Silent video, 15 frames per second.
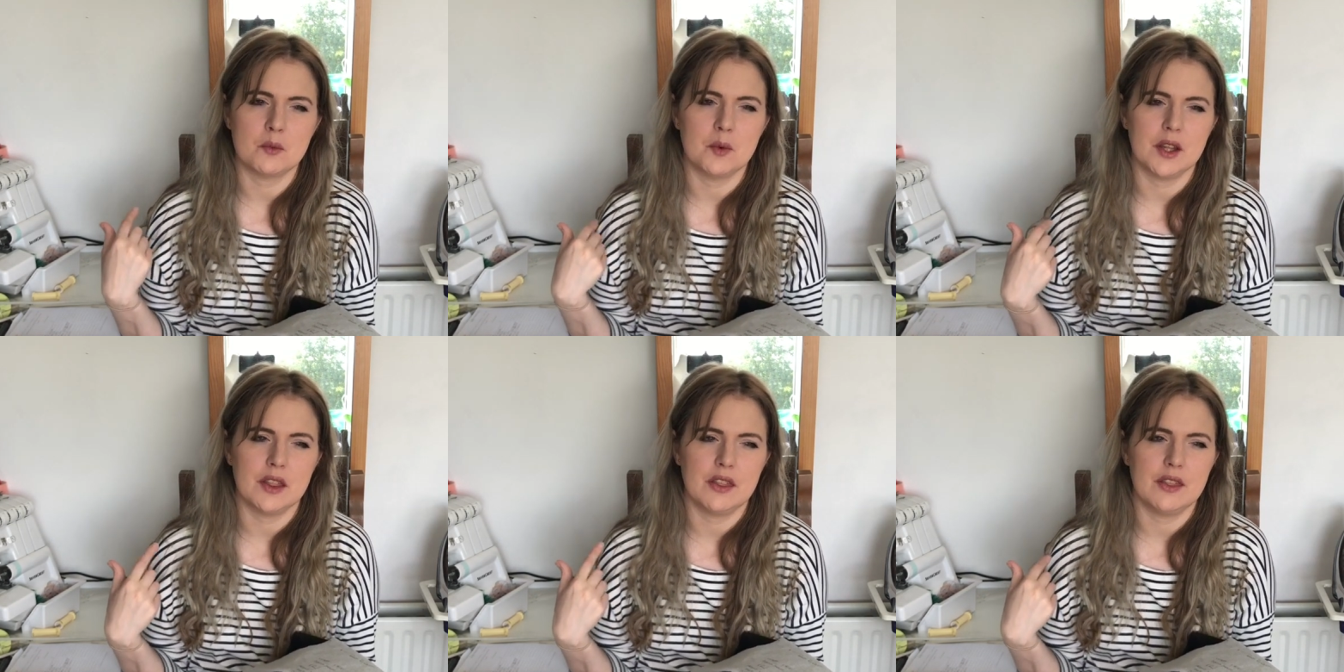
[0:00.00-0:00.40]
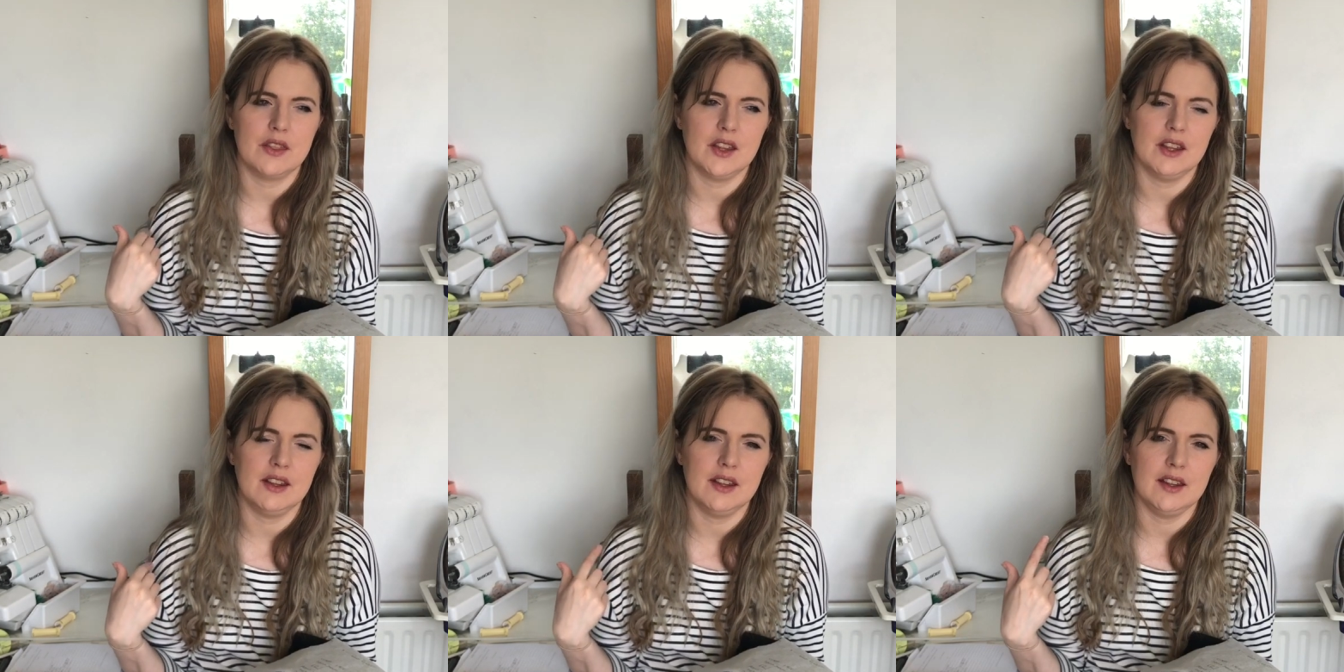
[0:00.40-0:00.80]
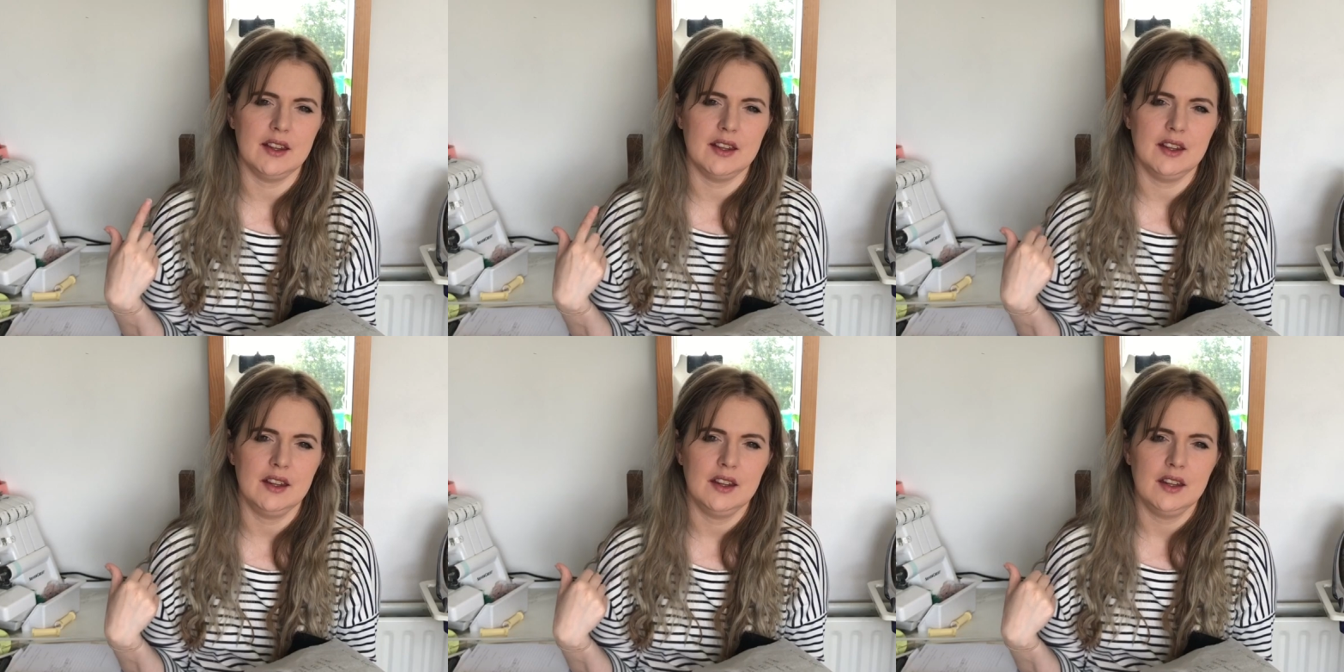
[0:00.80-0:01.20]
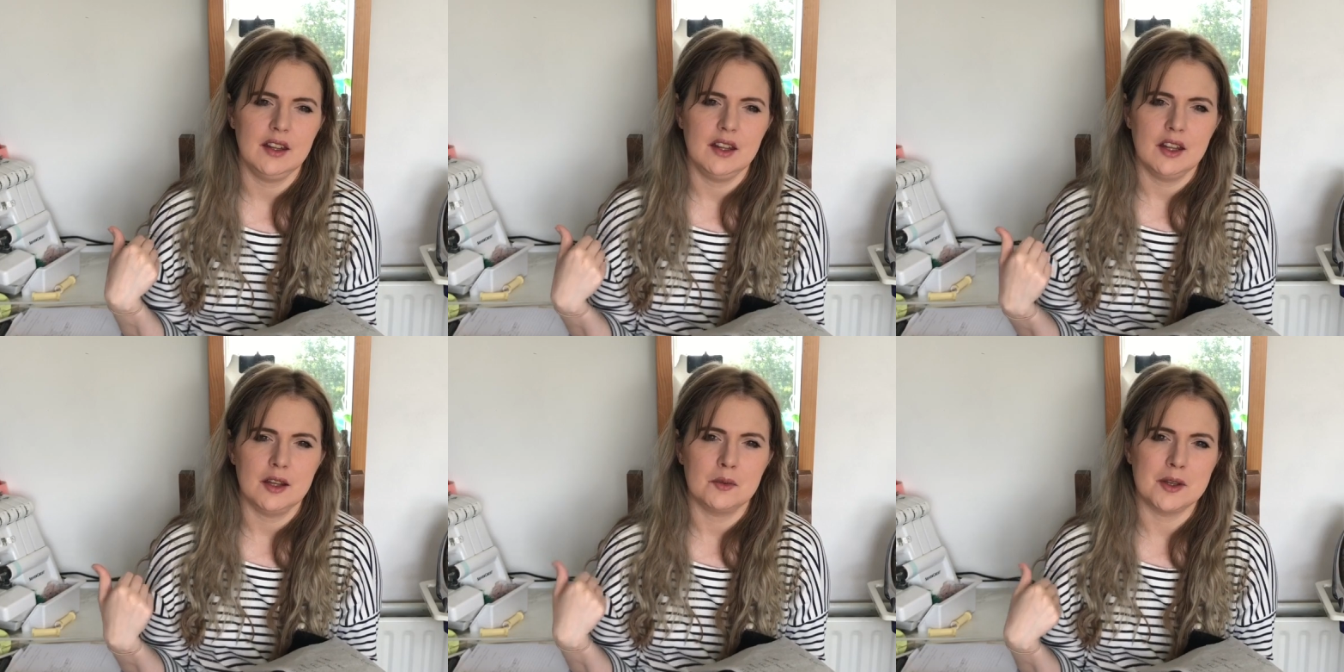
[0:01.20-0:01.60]
with the
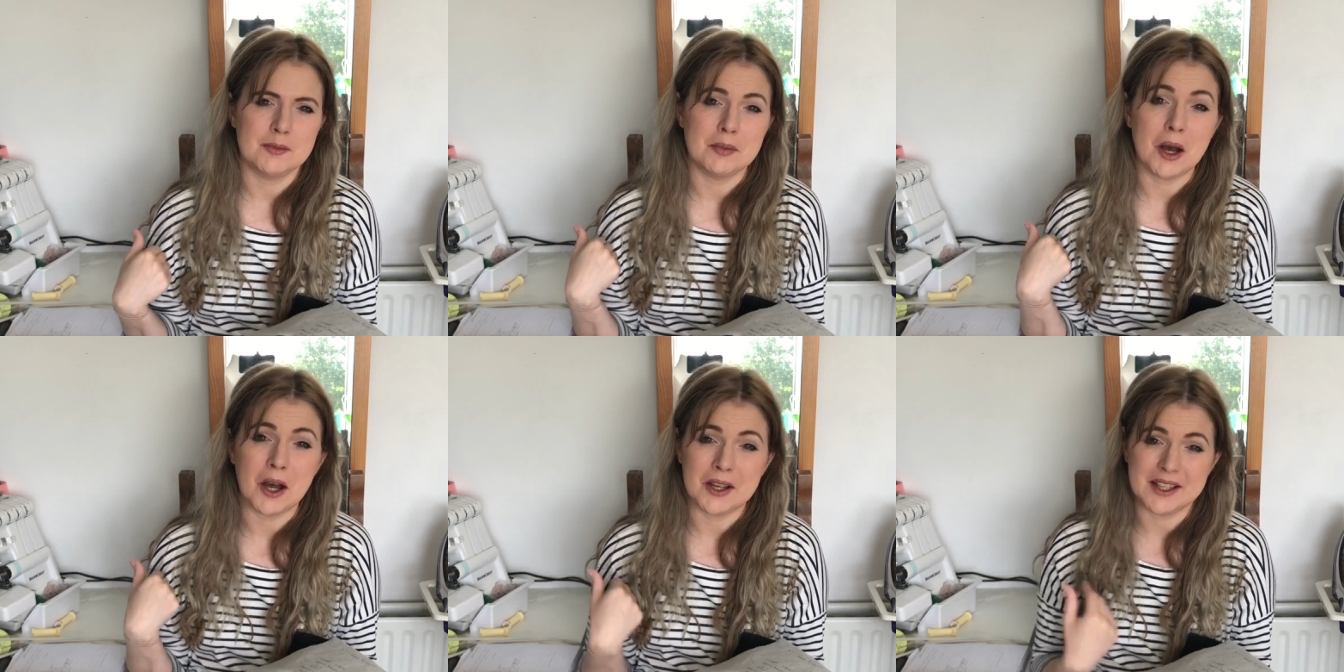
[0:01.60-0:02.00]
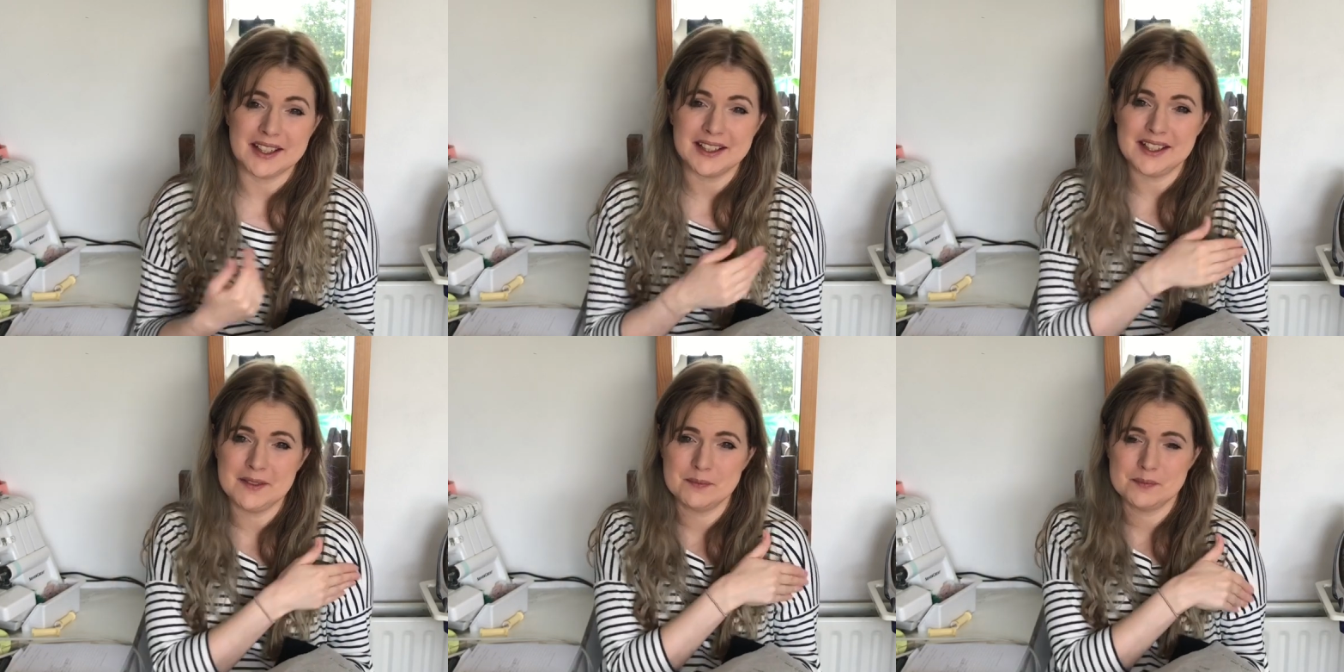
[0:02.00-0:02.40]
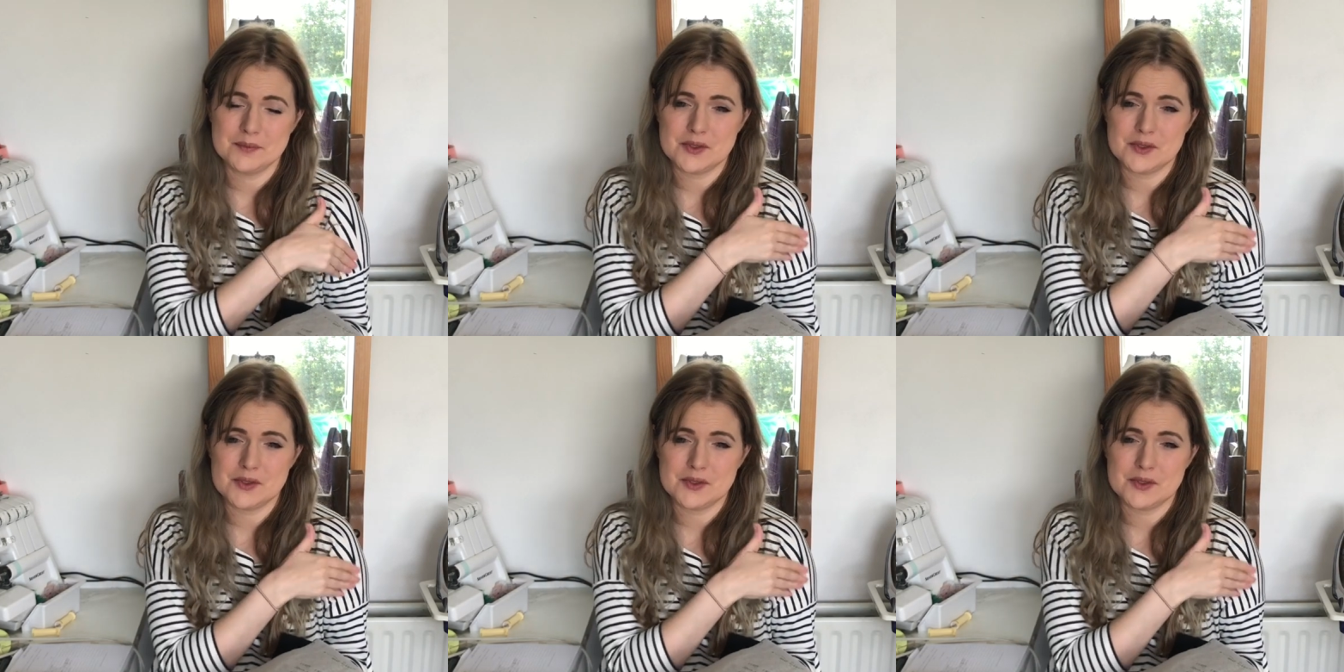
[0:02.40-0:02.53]
wee pocket in it,